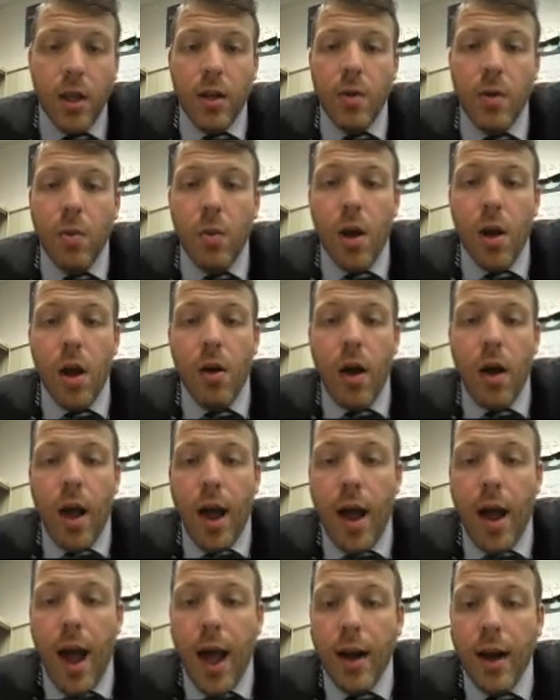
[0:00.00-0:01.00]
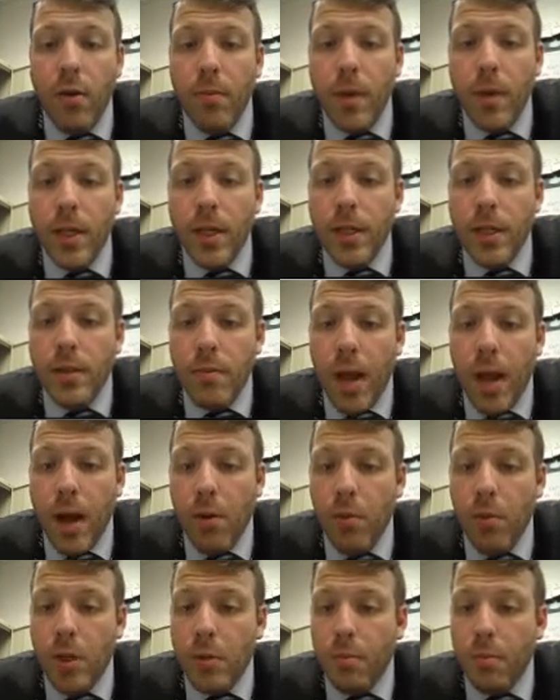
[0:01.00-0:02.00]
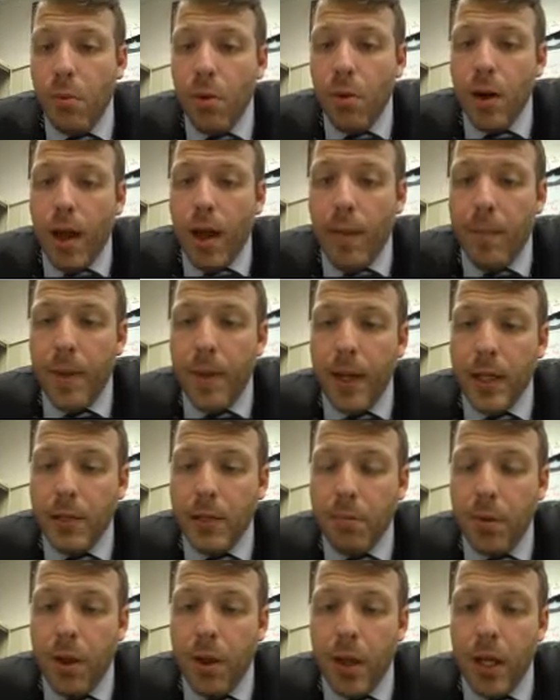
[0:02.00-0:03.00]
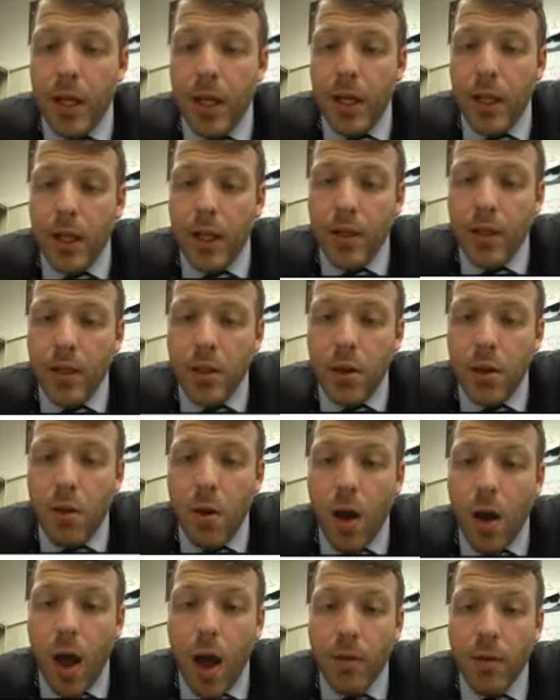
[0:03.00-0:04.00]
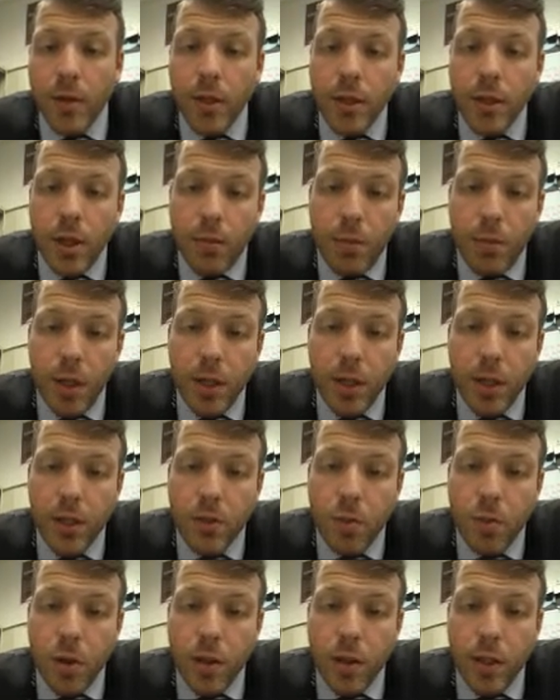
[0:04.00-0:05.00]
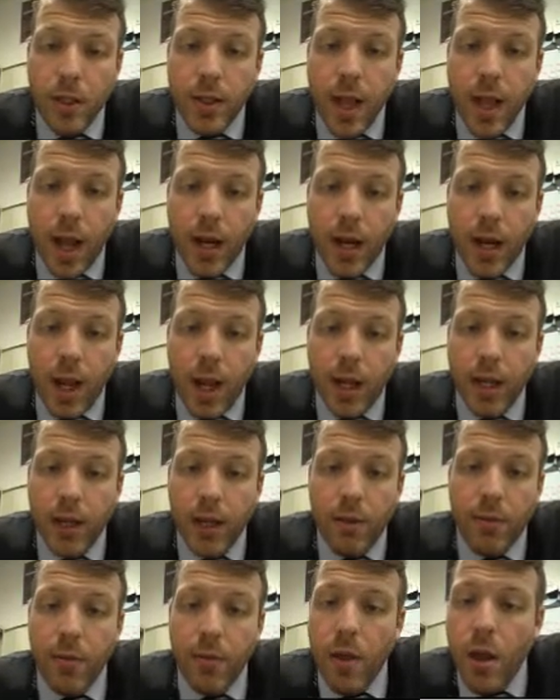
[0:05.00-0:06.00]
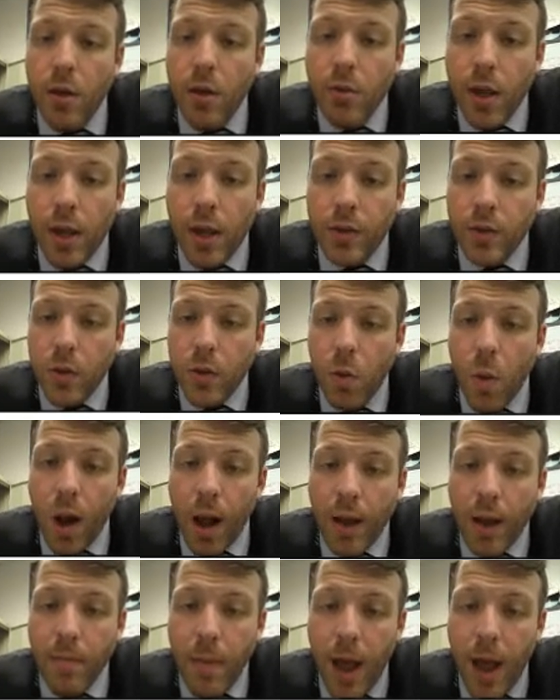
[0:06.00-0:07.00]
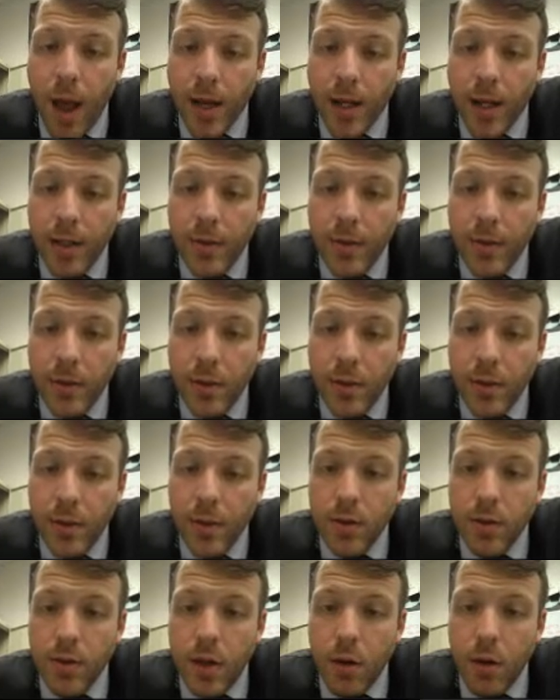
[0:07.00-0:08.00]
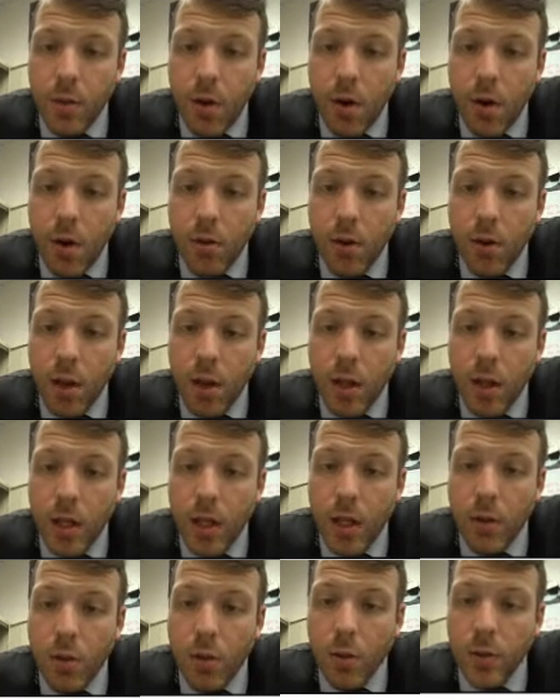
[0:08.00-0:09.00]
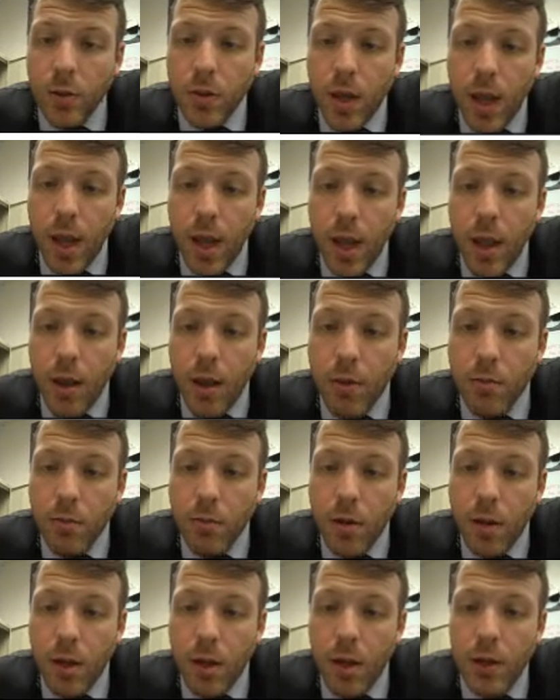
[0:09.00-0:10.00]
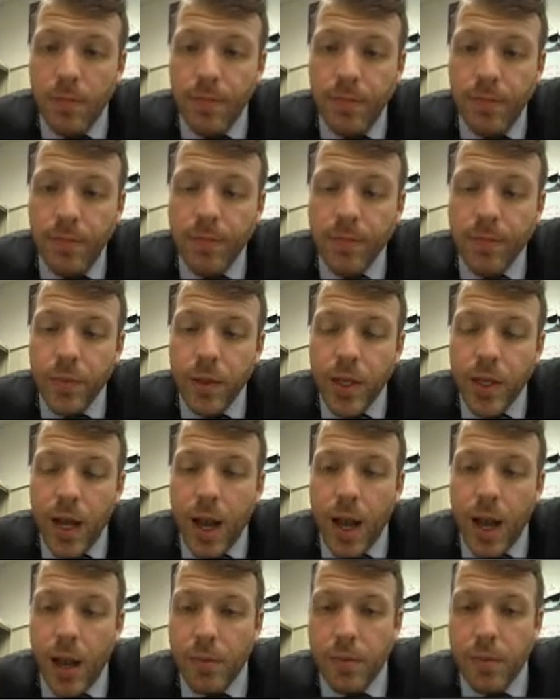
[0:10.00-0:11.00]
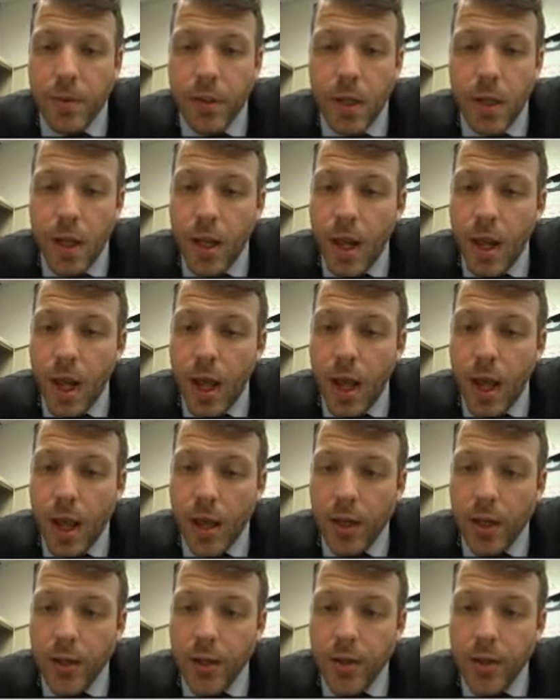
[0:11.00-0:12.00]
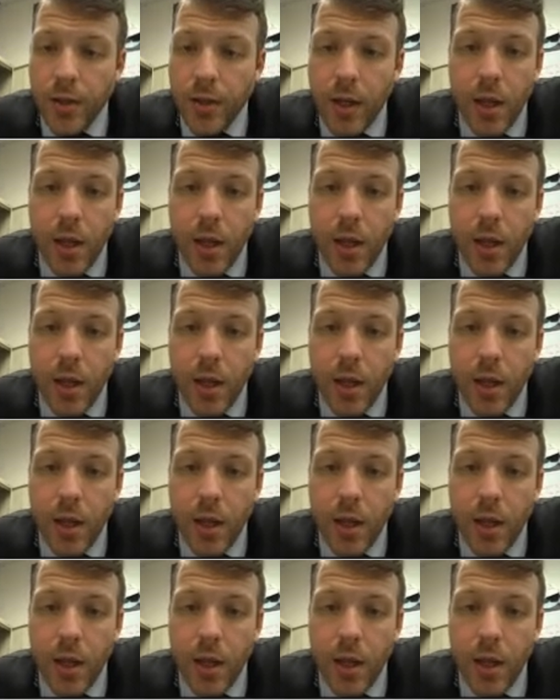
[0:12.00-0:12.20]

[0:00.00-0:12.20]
Well, it doesn't matter which point I pick to plug into this, so I'm just going to pick this one that's not negative. Okay, so y minus 0 equals m times x